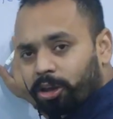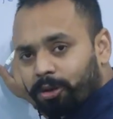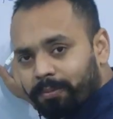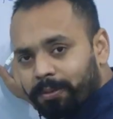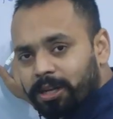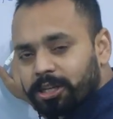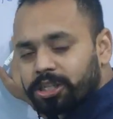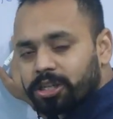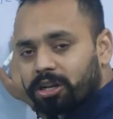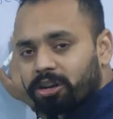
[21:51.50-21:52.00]

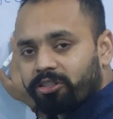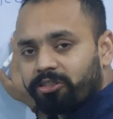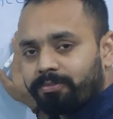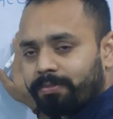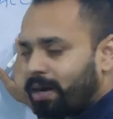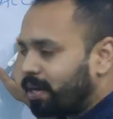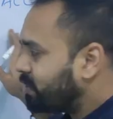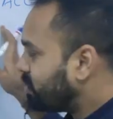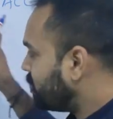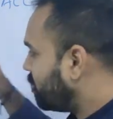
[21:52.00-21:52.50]
accumulation of
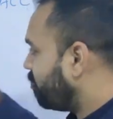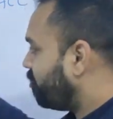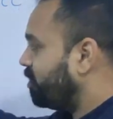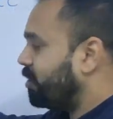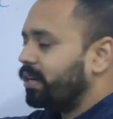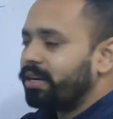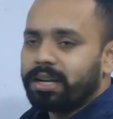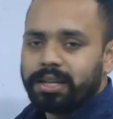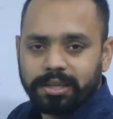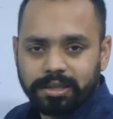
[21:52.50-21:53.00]
mass?
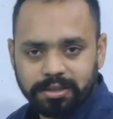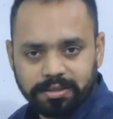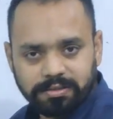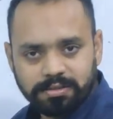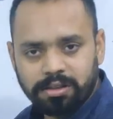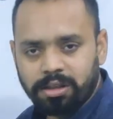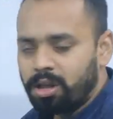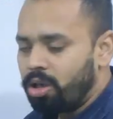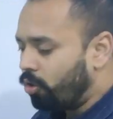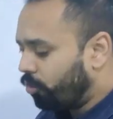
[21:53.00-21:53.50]
Definitely
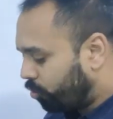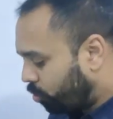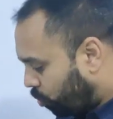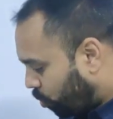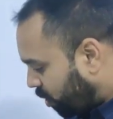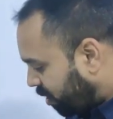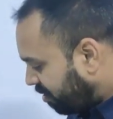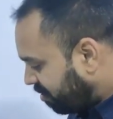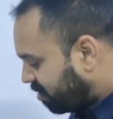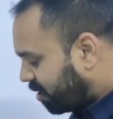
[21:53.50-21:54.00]
yes. So
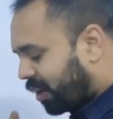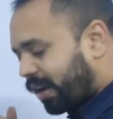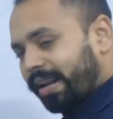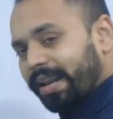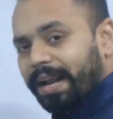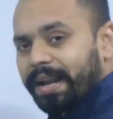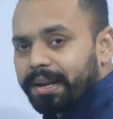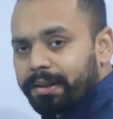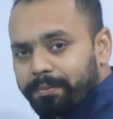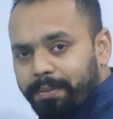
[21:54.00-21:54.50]
what is the
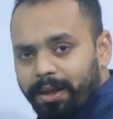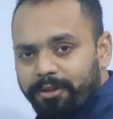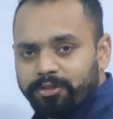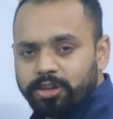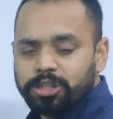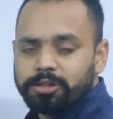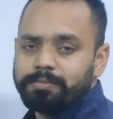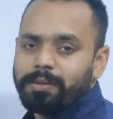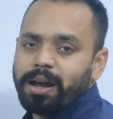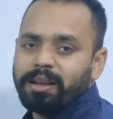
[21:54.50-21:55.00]
rate by
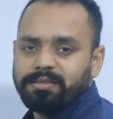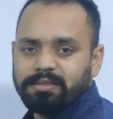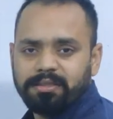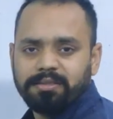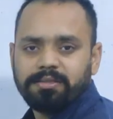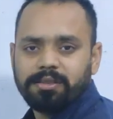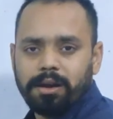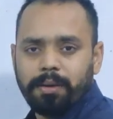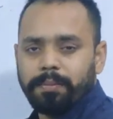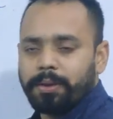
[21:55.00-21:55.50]
which mass
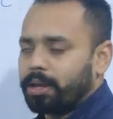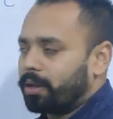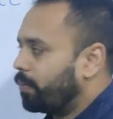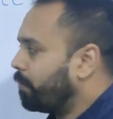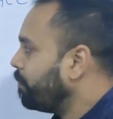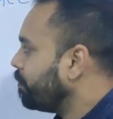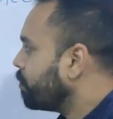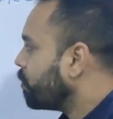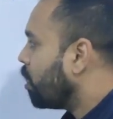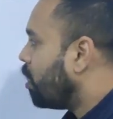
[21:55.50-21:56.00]
is
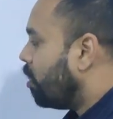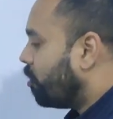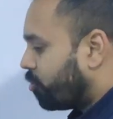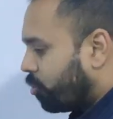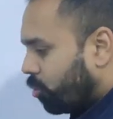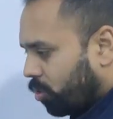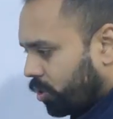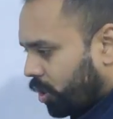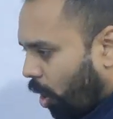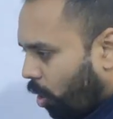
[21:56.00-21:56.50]
coming?
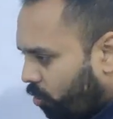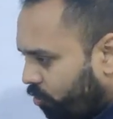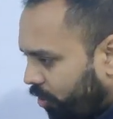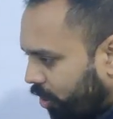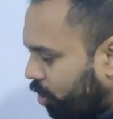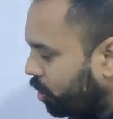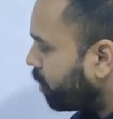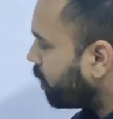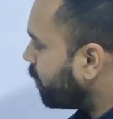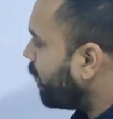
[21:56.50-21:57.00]
So now
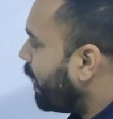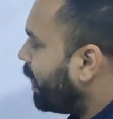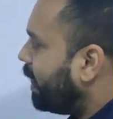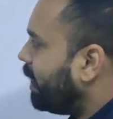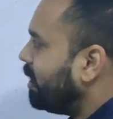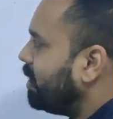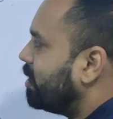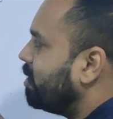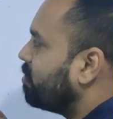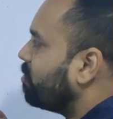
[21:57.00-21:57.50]
when you are
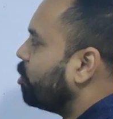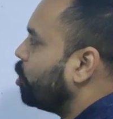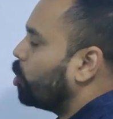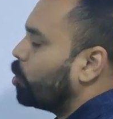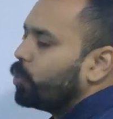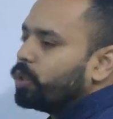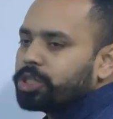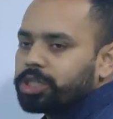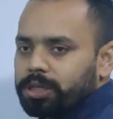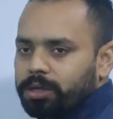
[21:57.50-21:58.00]
writing this
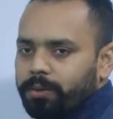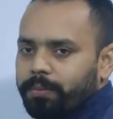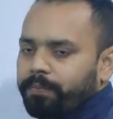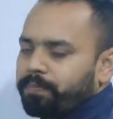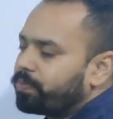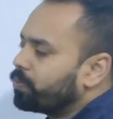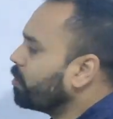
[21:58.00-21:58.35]
equation,